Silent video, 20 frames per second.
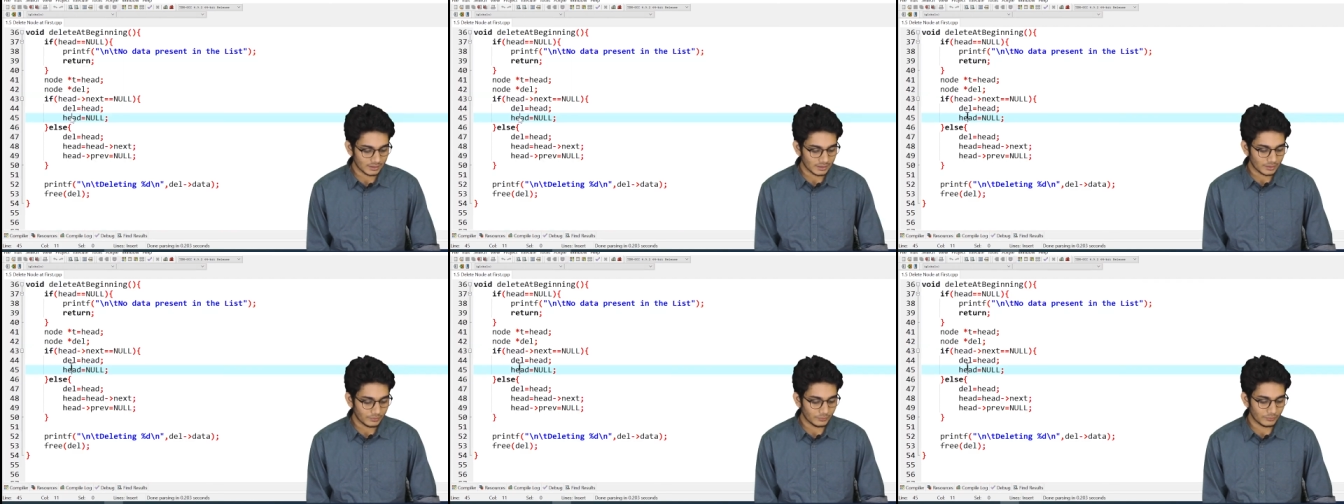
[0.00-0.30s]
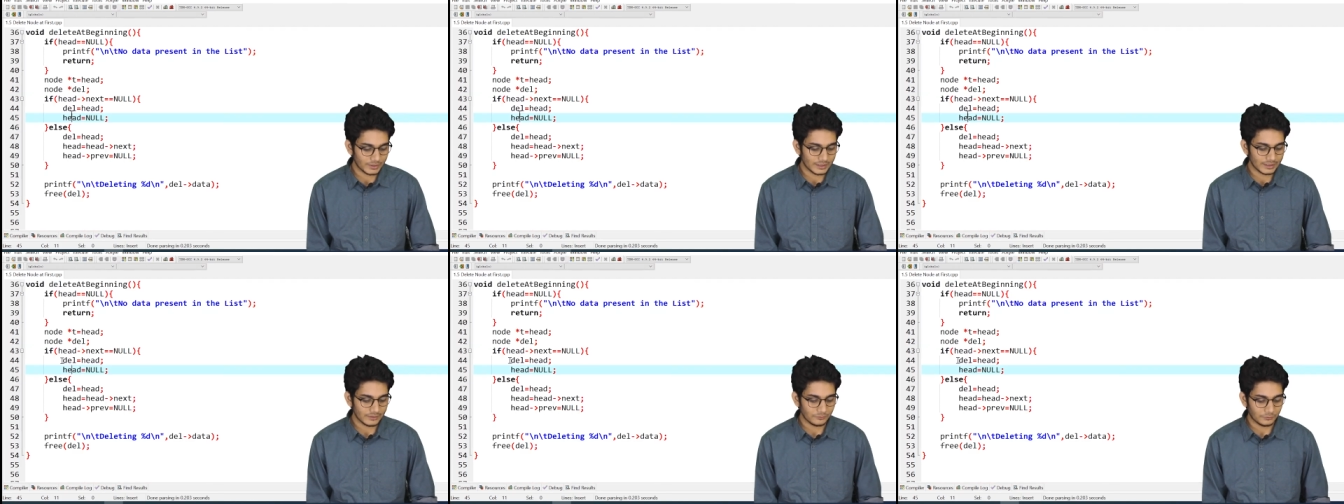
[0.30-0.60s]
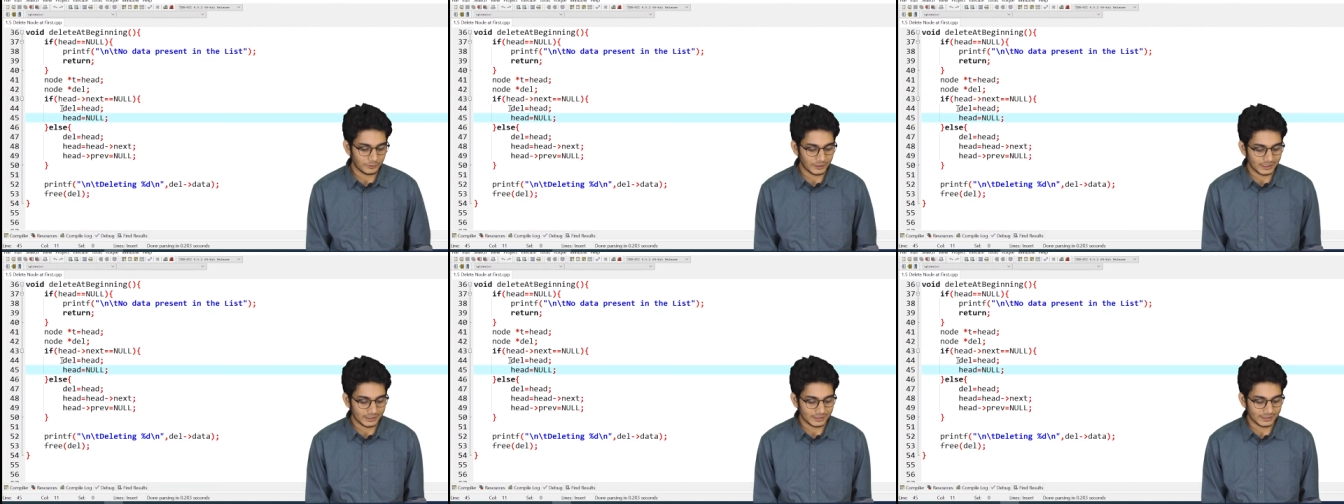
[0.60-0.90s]
we
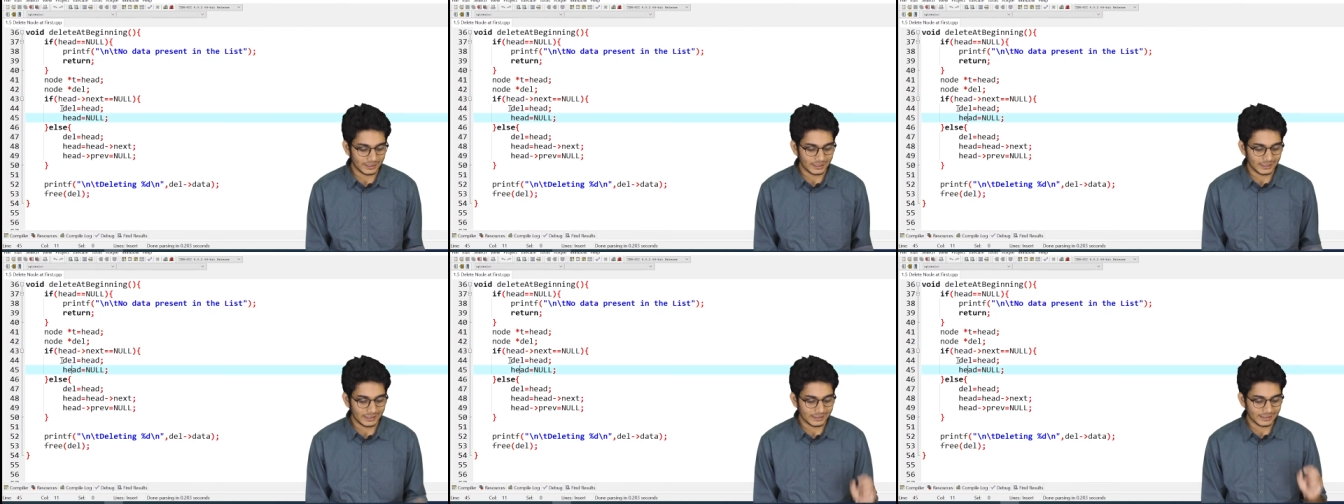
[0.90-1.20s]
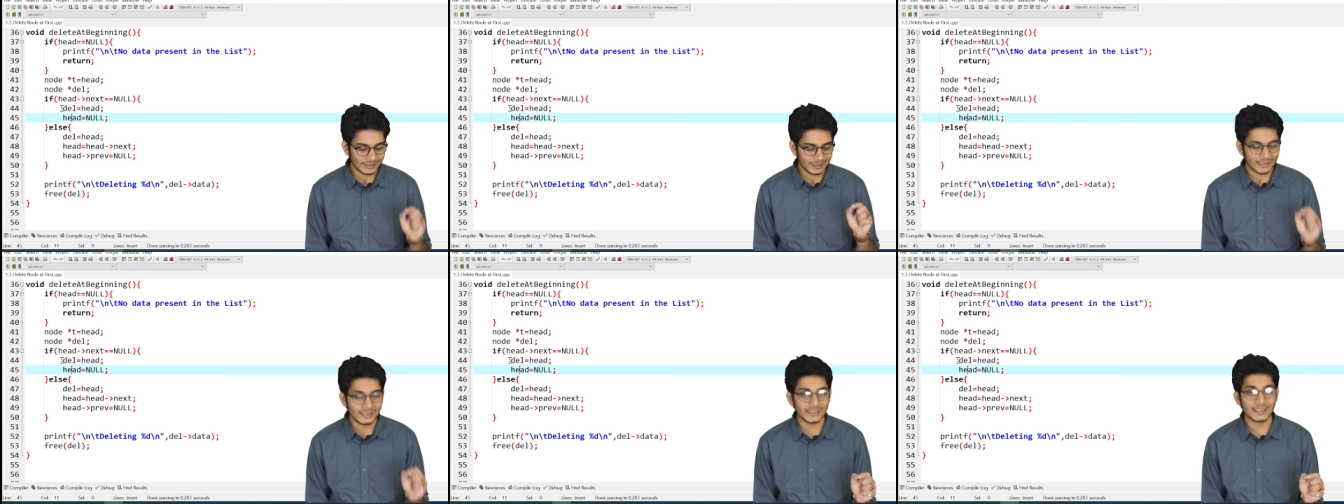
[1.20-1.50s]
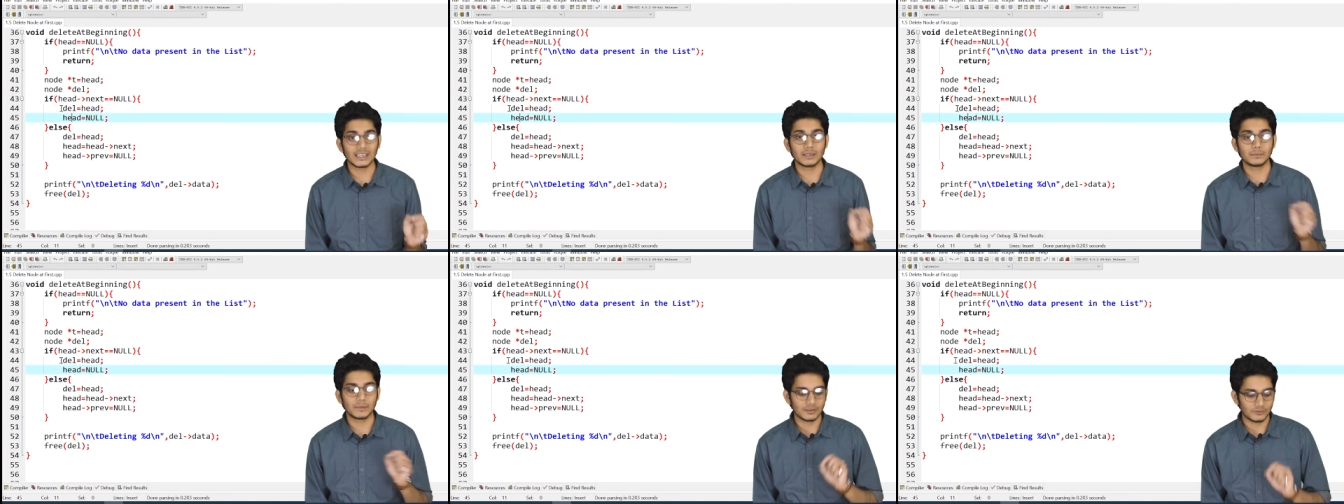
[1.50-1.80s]
will delete any
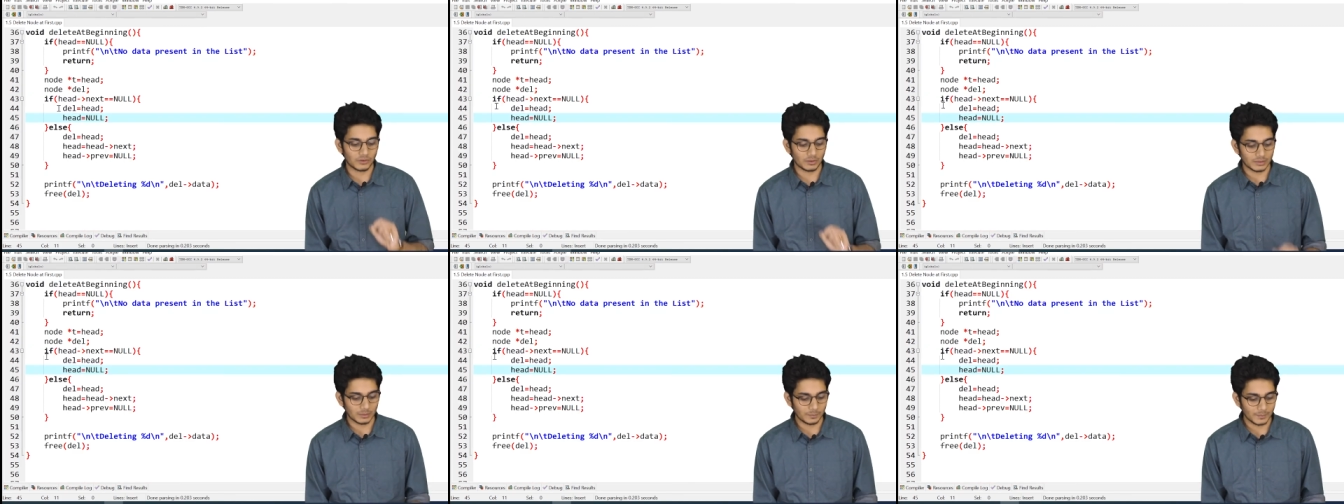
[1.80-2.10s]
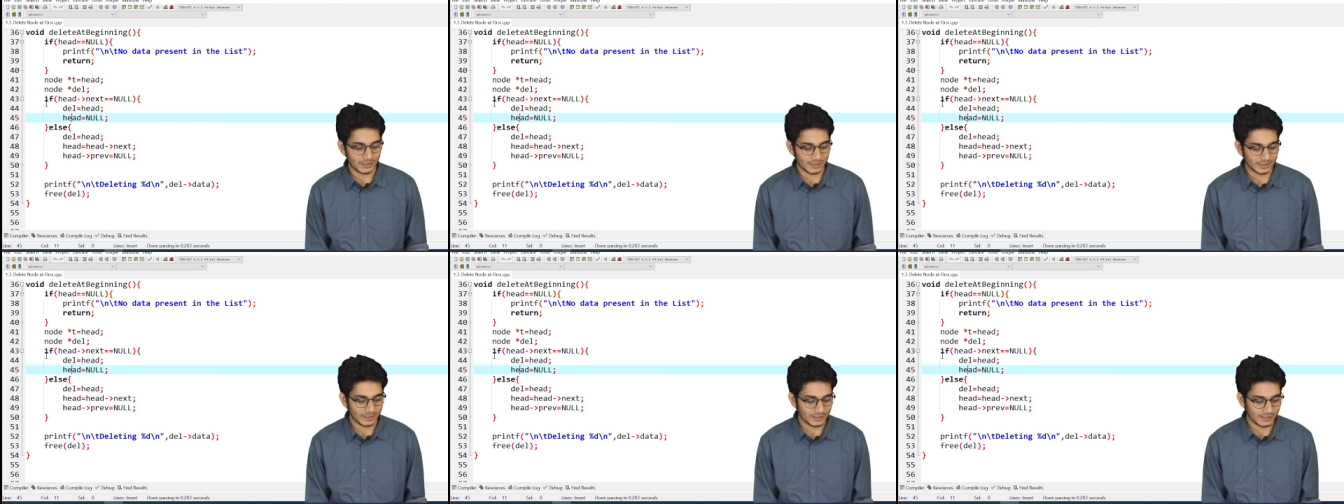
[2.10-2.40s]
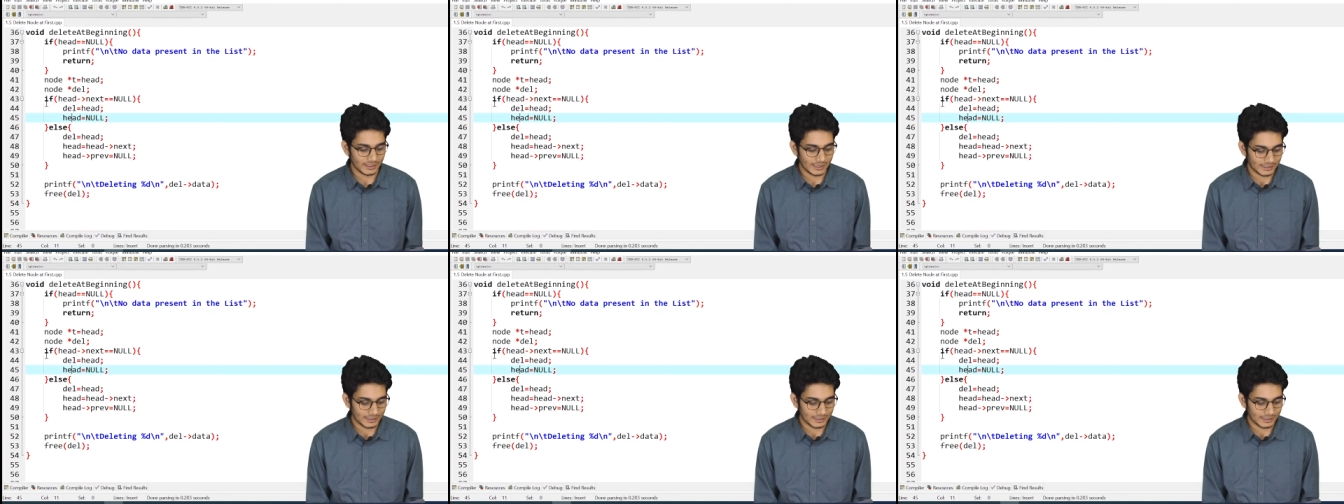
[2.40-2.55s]
element from the beginning